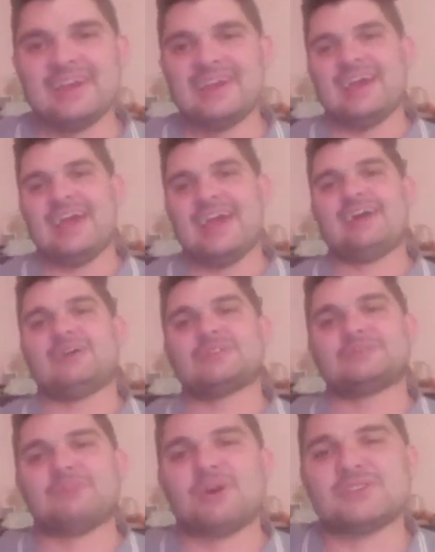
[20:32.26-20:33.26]
and it was
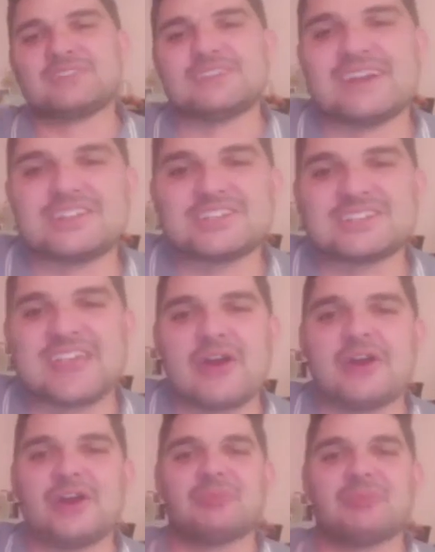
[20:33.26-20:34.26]
supposed to like just
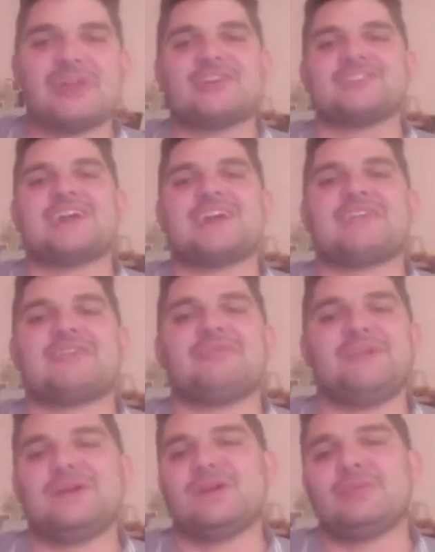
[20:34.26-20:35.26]
carry your players down the
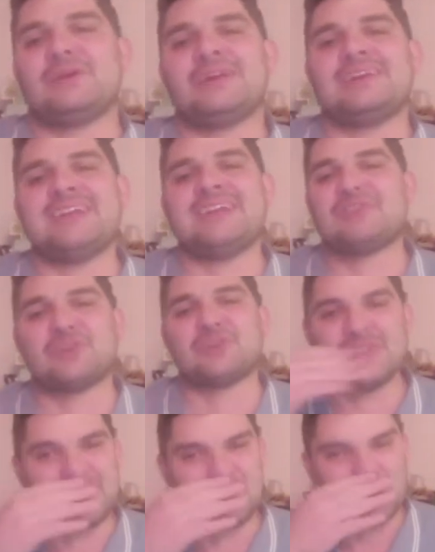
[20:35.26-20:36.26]
field, but it never
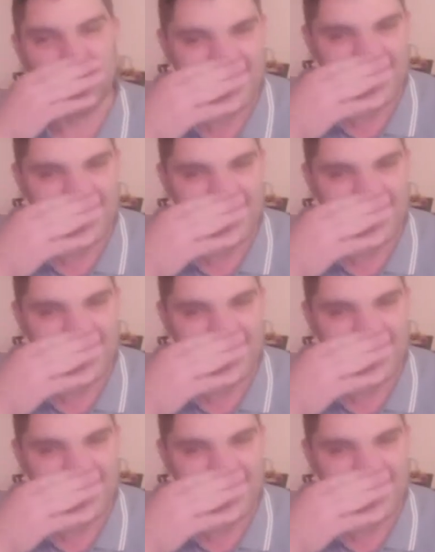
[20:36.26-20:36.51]
did it right.